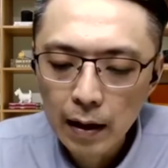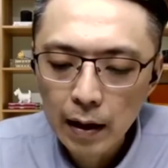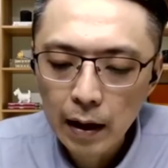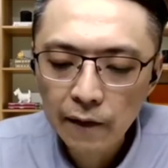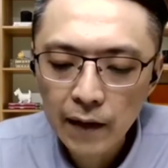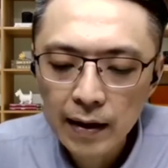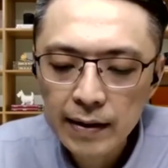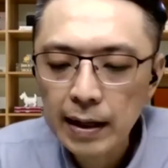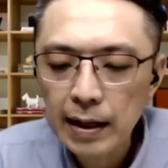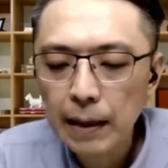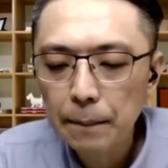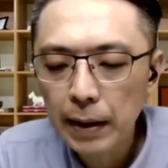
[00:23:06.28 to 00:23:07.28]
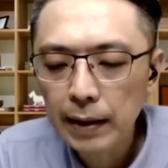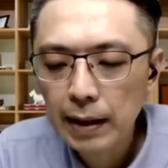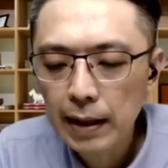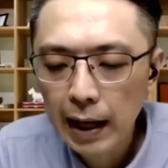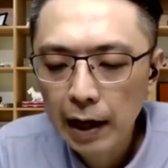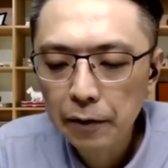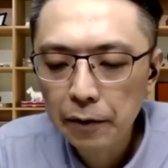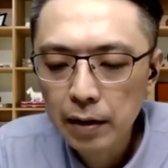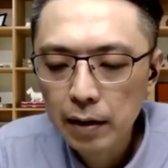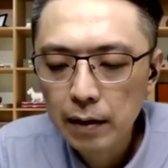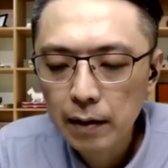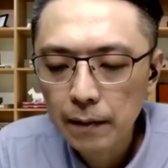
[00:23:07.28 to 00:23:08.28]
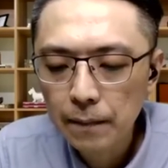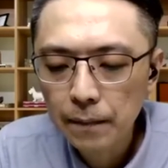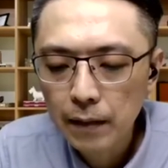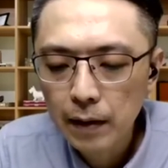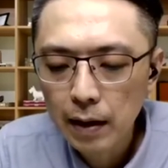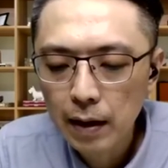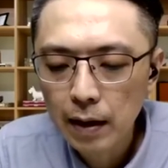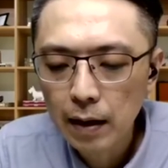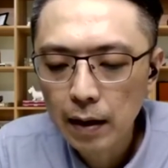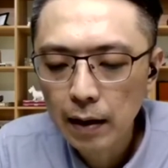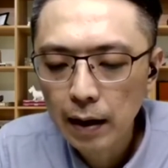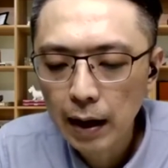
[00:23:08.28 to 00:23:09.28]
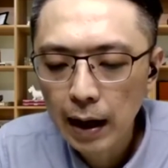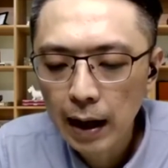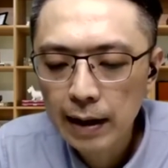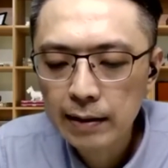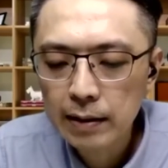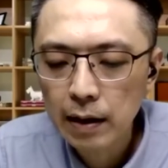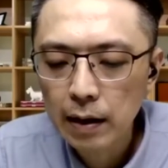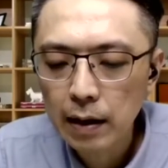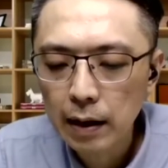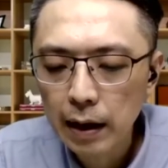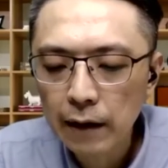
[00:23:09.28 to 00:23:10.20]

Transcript: If let's say that particular area has an